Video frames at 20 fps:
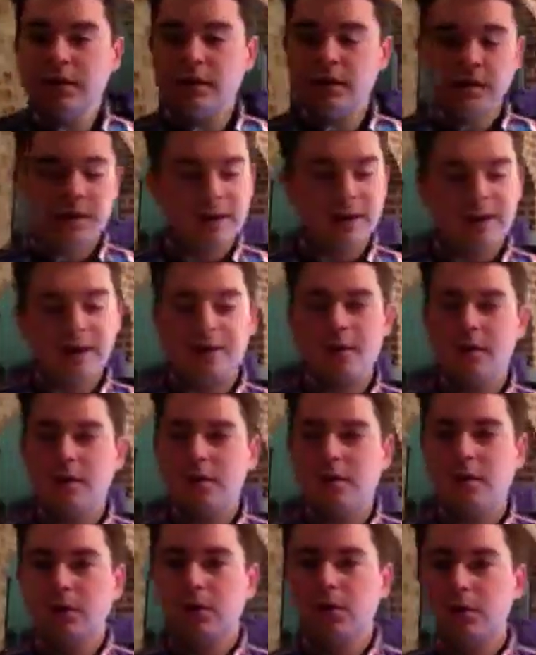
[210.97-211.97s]

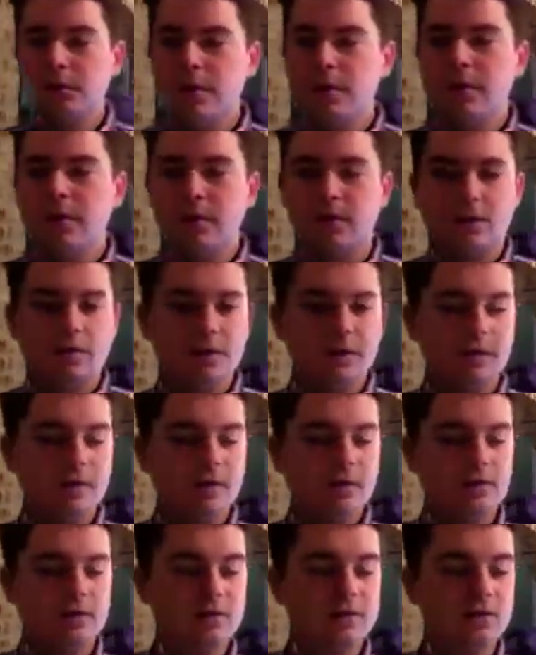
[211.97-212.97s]
hand-numbered limited
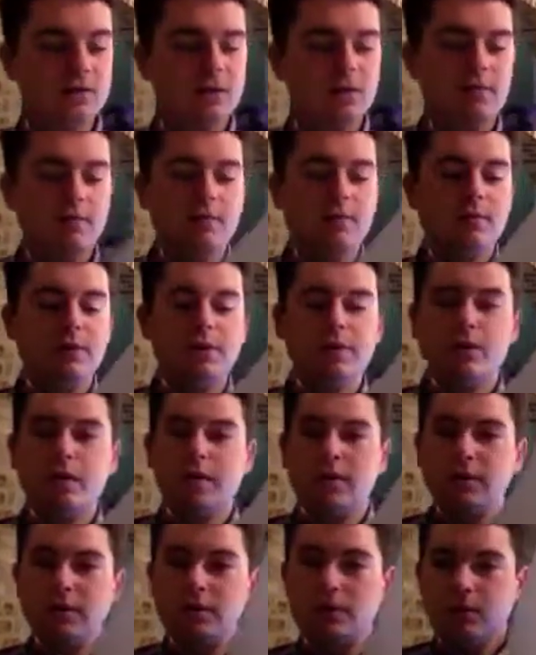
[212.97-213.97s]
things, but
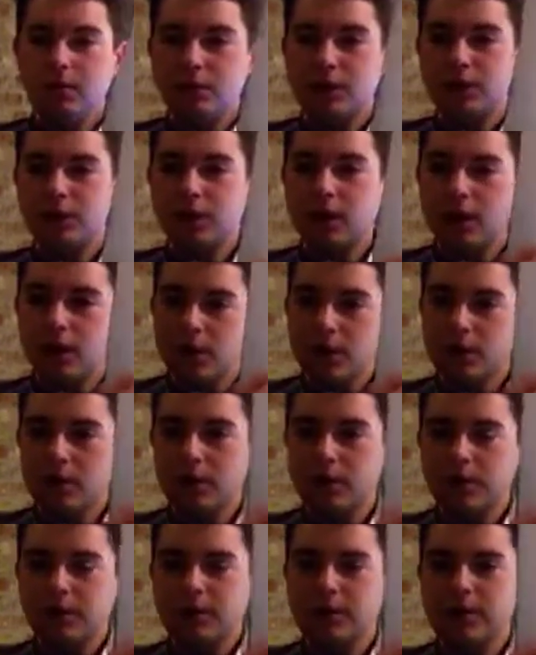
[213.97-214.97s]
you get the
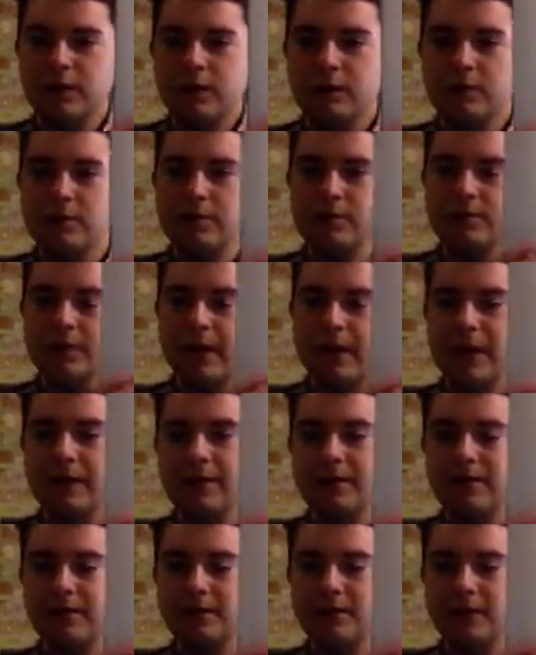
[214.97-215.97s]
artwork that it was
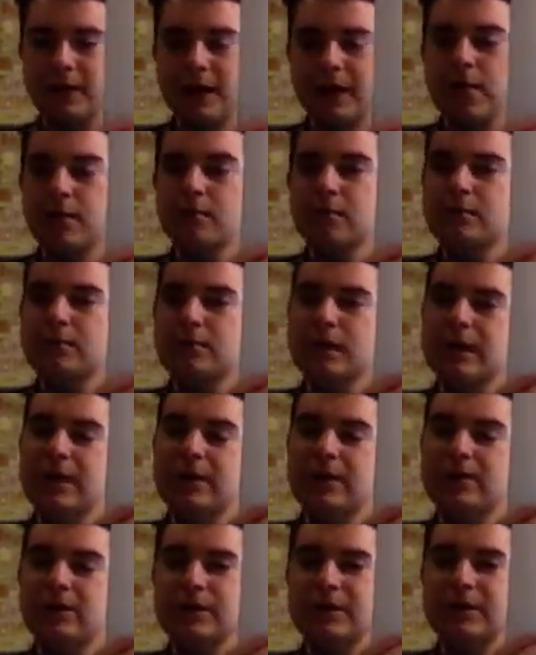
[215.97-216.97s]
made, how it was
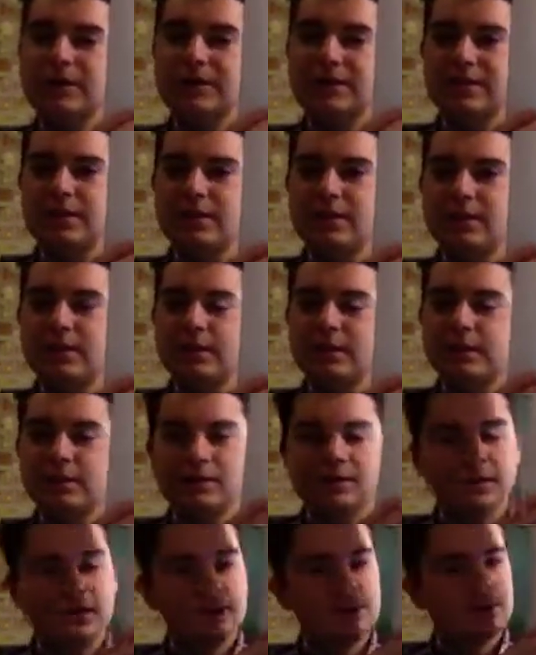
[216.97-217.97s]
made to be seen and
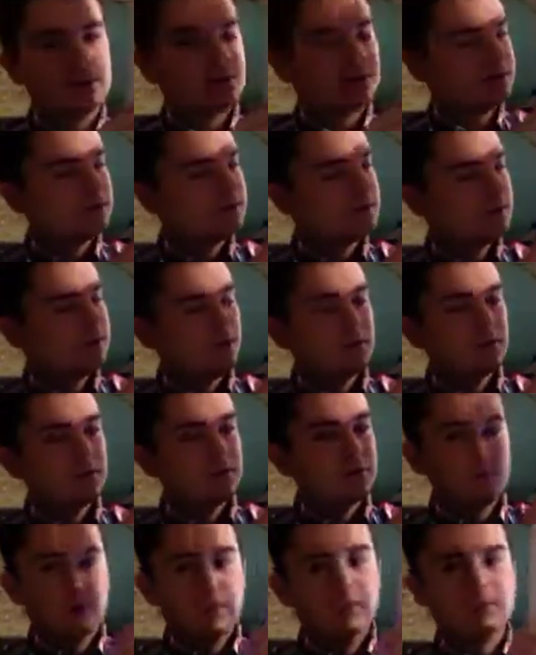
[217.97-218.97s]
intended
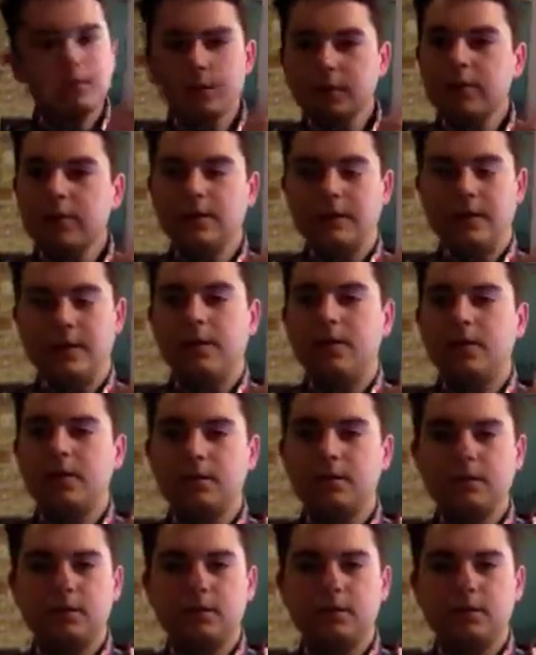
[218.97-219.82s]
to be looked at.